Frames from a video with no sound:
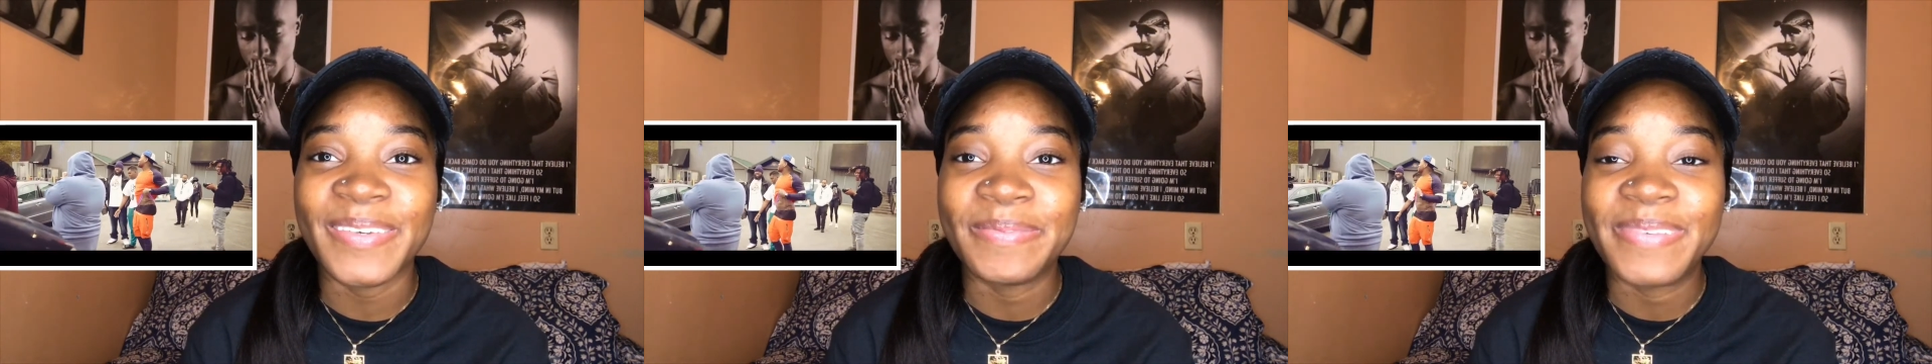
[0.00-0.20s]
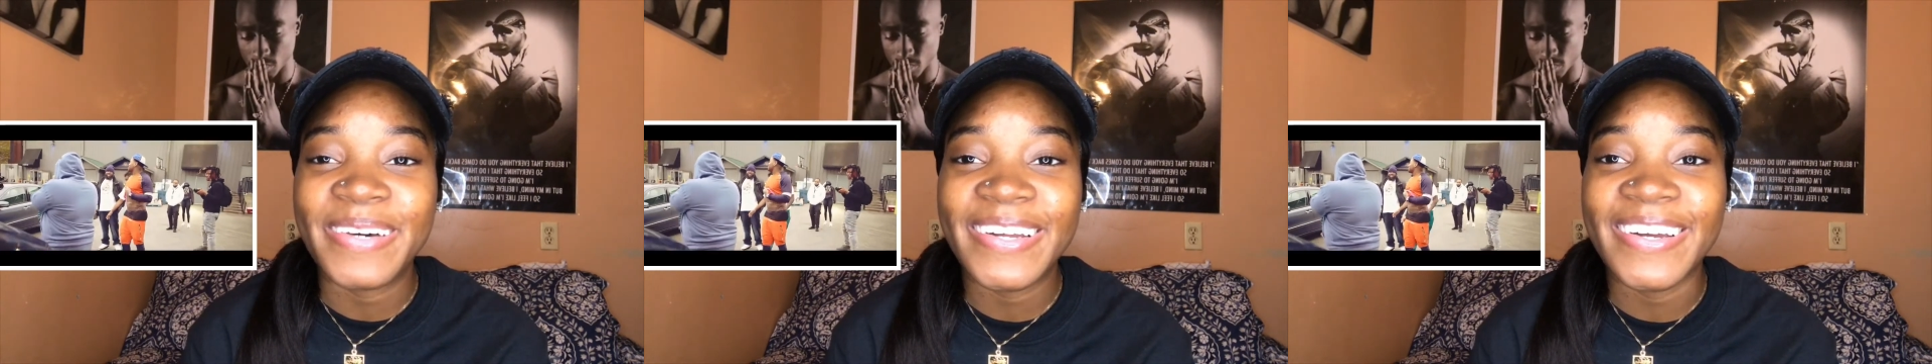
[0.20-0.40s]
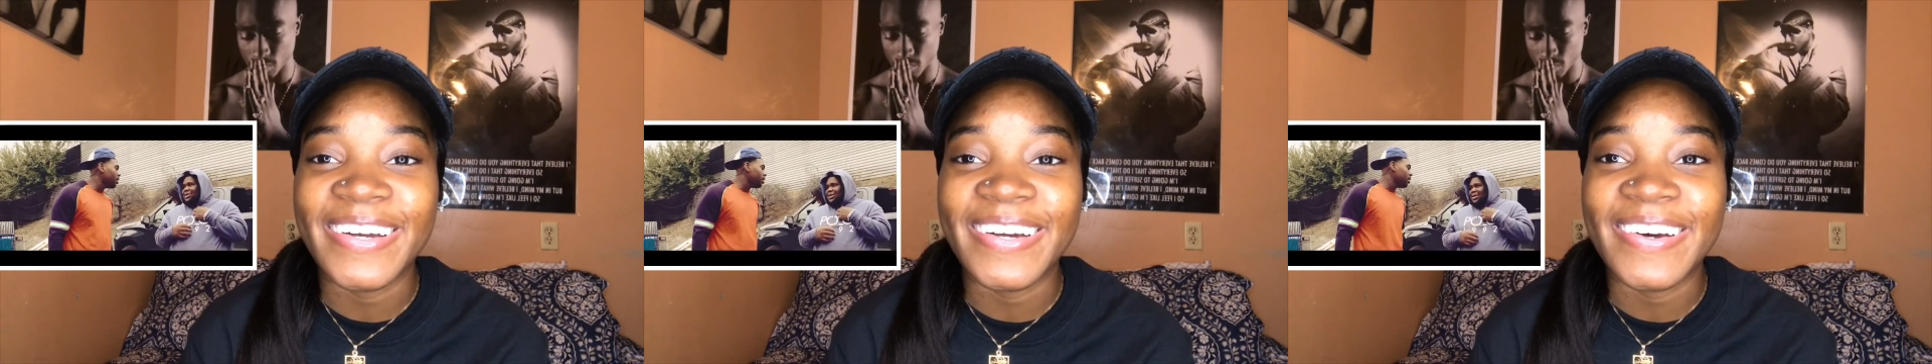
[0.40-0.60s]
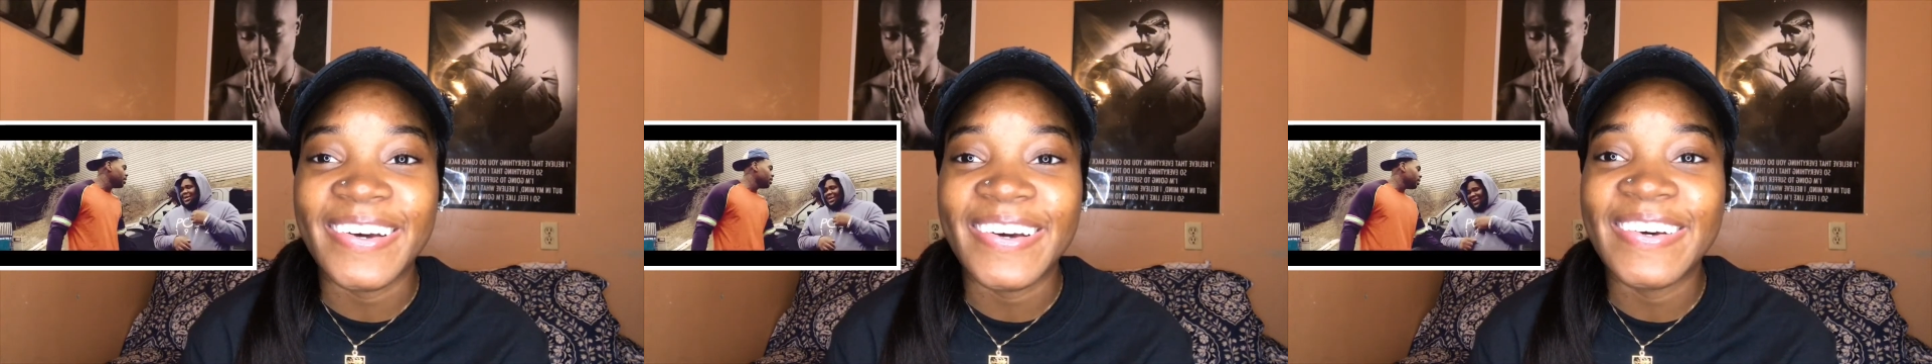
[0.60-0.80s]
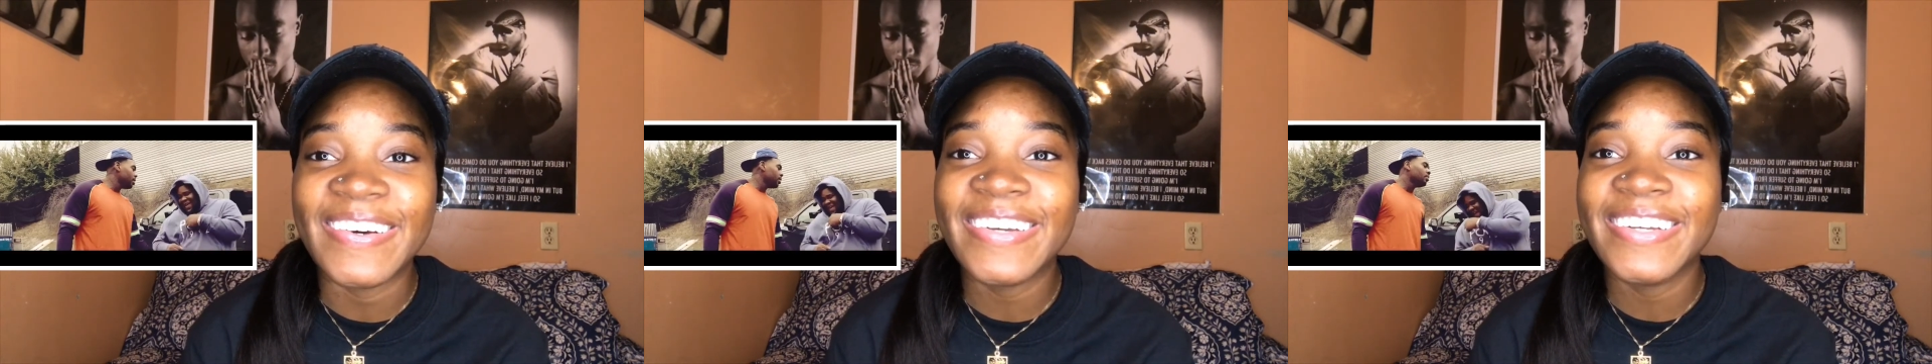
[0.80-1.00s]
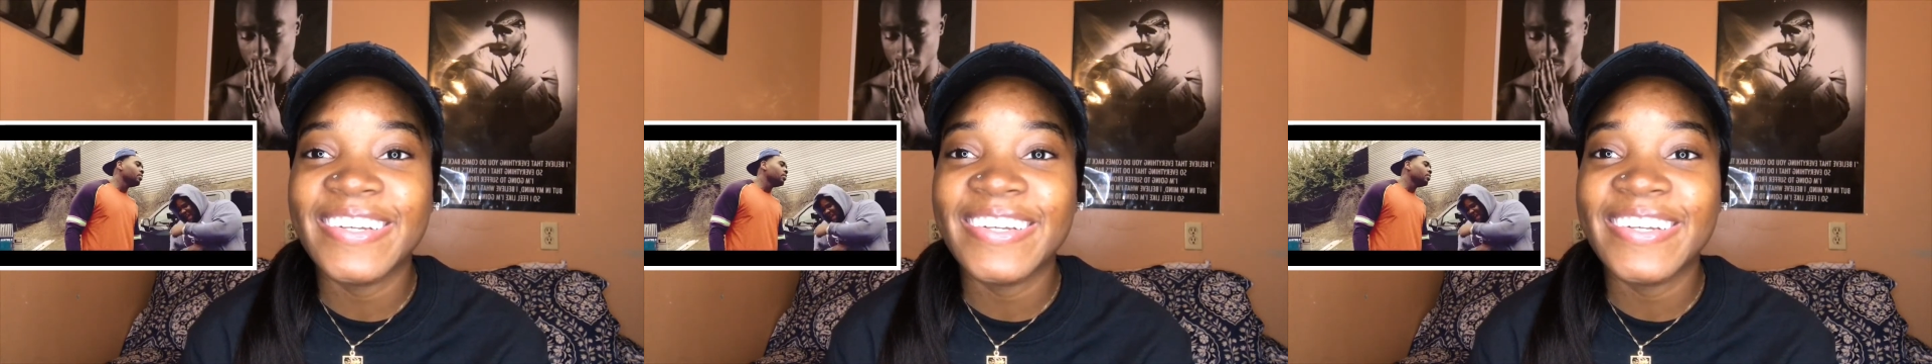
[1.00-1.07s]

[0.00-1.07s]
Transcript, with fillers: My dog.